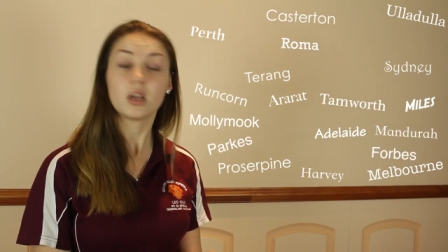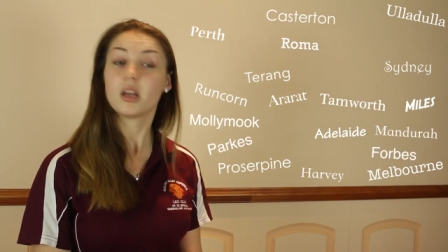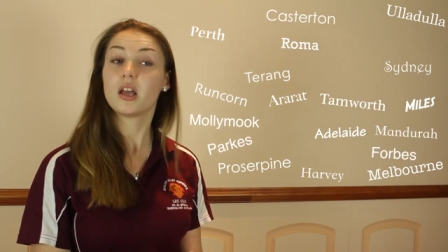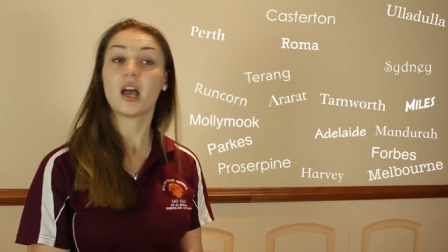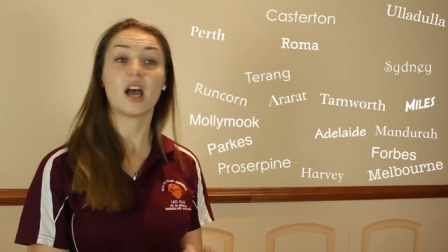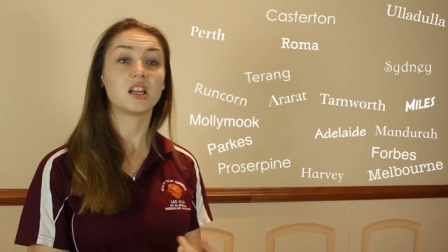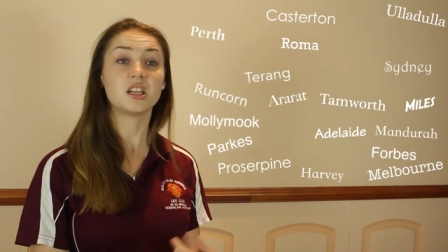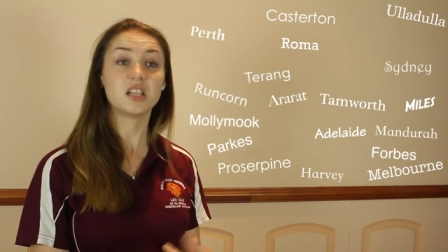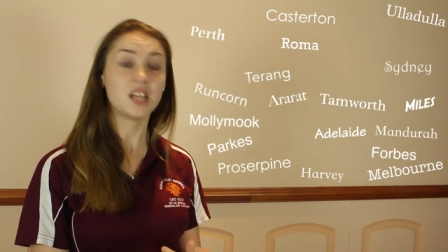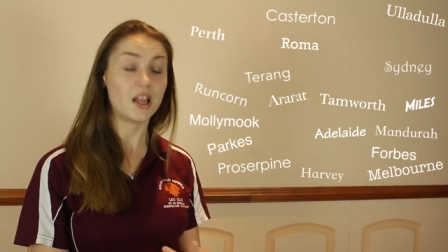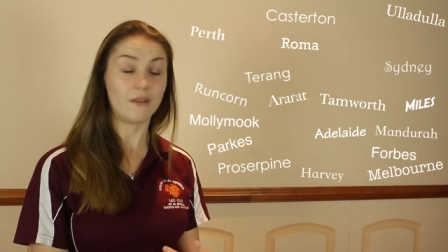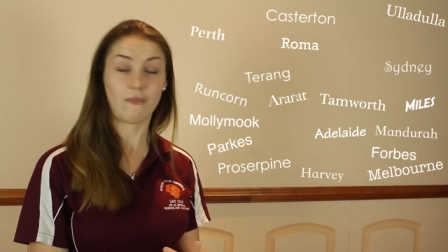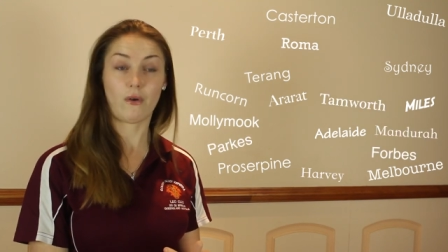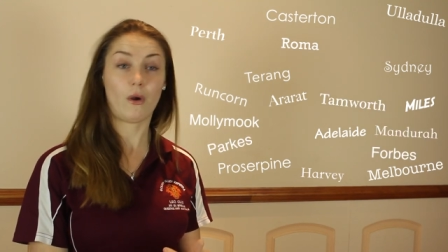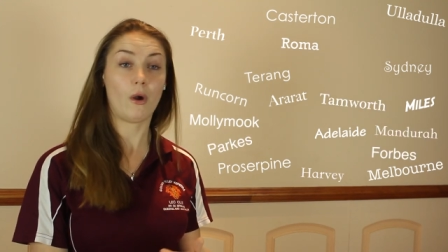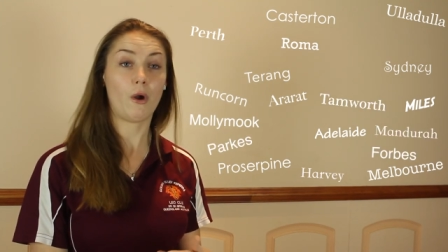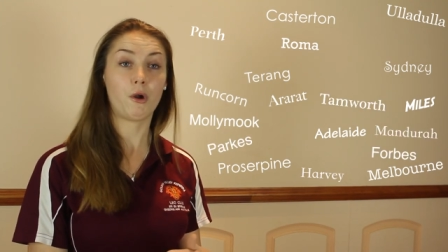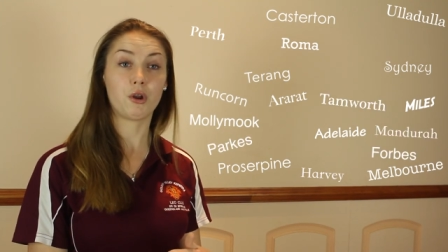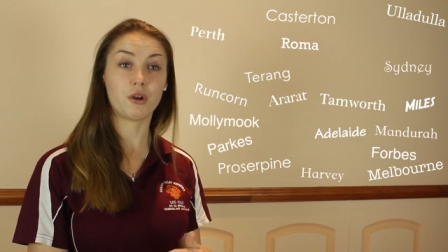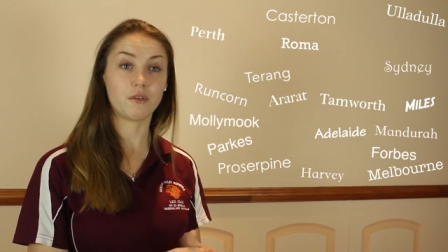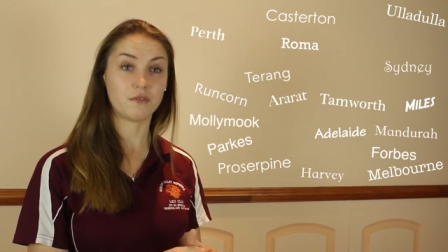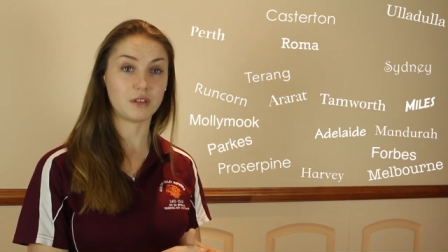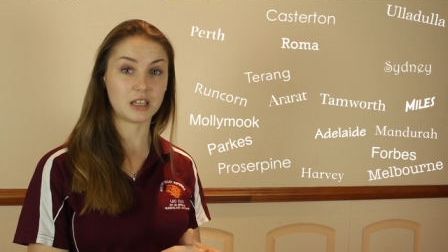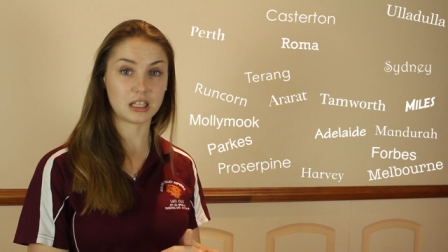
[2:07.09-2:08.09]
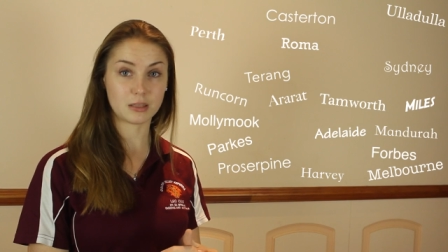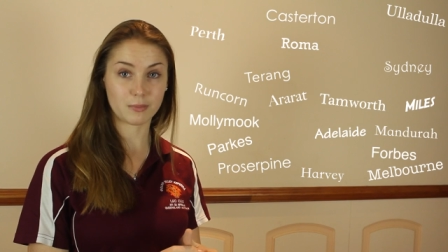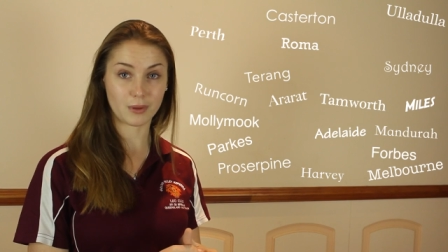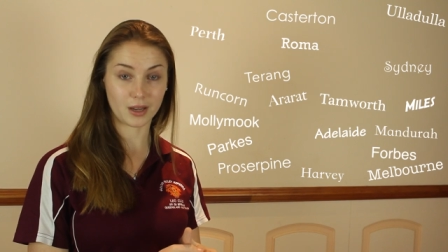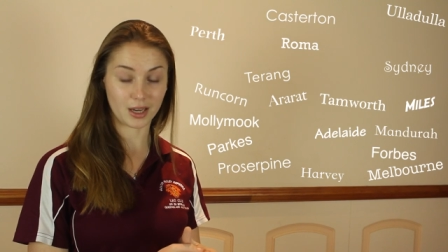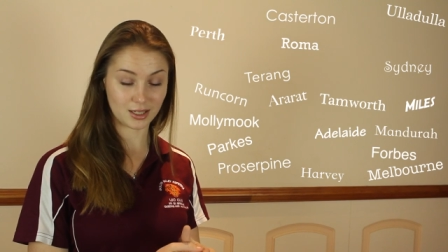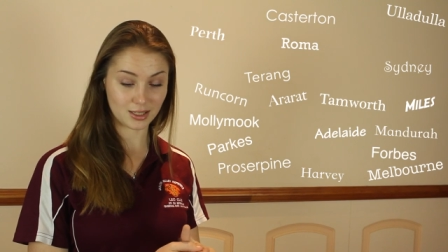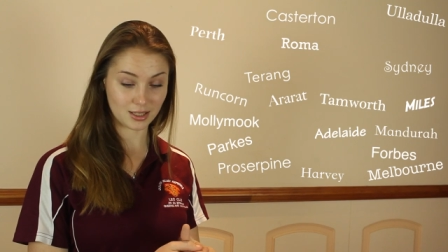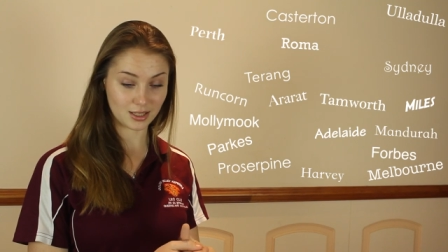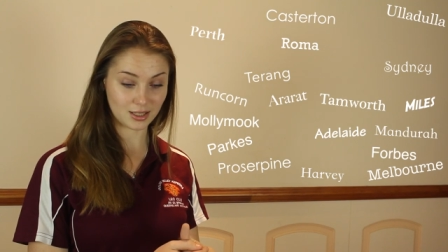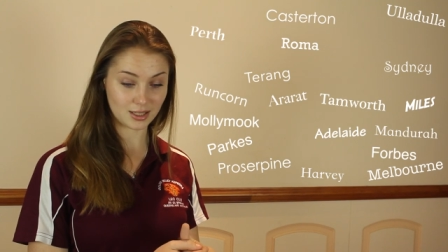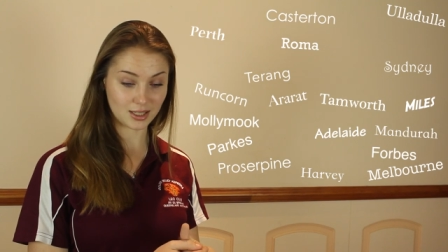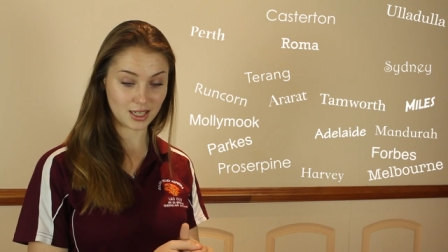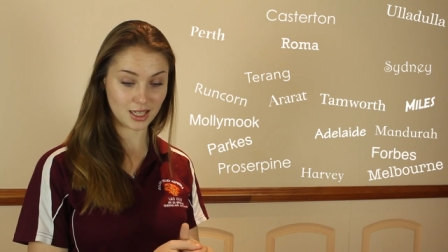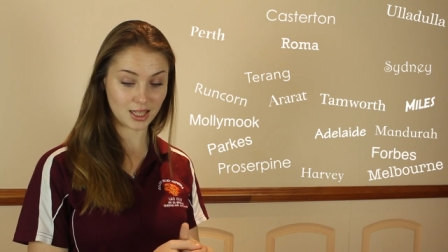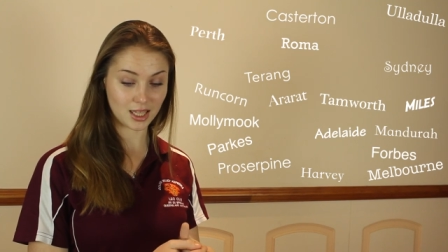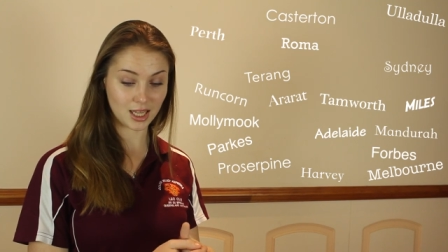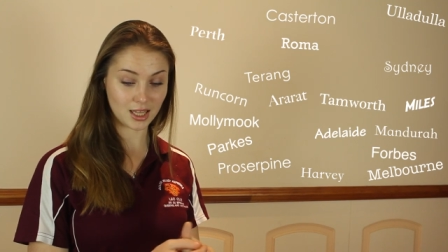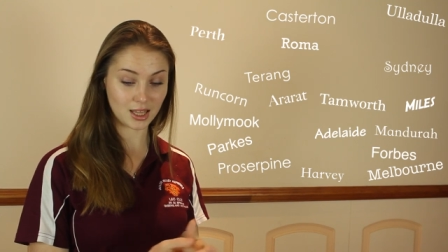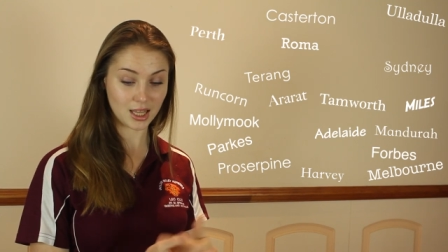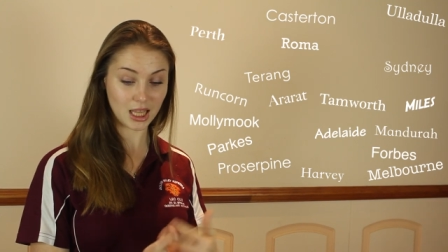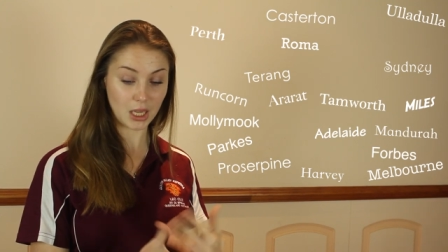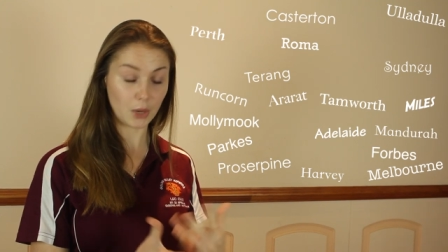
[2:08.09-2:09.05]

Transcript: Had never heard of these places, and then